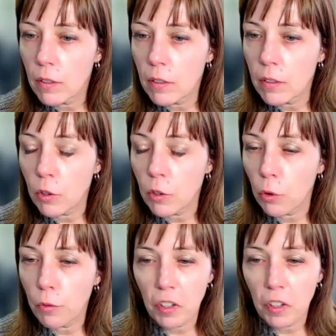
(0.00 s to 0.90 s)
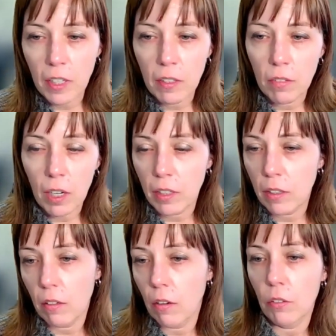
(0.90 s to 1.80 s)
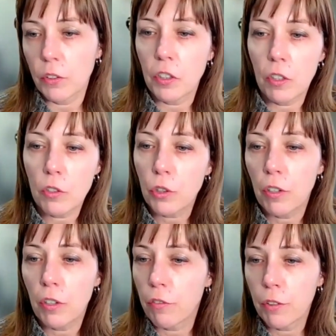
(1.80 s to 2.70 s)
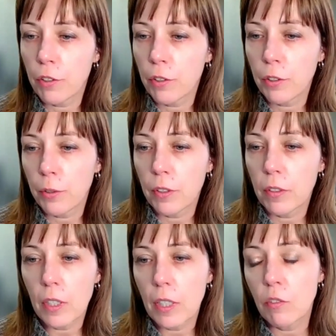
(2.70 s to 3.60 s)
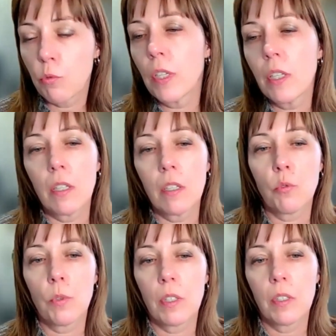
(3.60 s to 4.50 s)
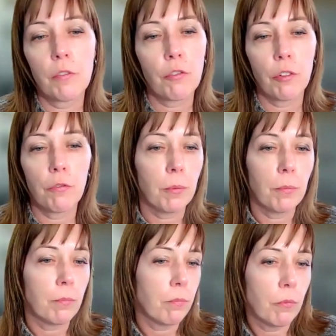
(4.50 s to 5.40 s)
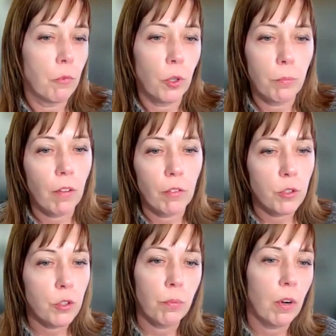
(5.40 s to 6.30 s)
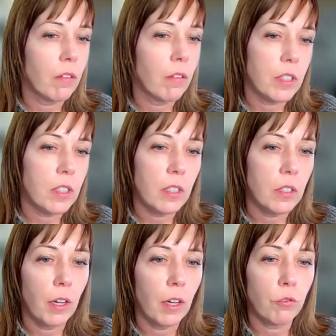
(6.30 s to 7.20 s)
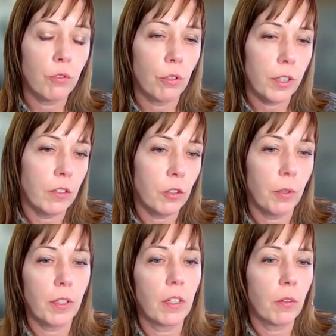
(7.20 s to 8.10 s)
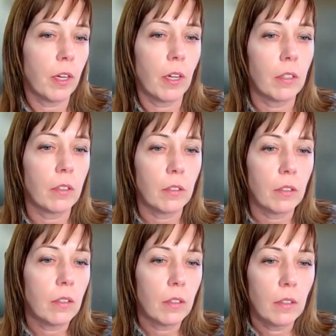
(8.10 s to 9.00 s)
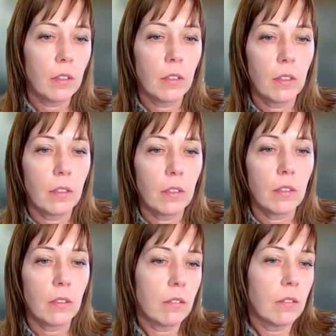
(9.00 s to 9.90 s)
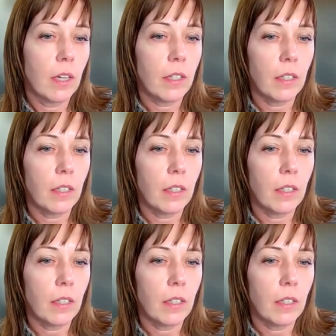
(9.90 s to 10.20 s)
they don't know if any, like all the adults are covered. It's really different from one province to province. And you have to look at the criteria and I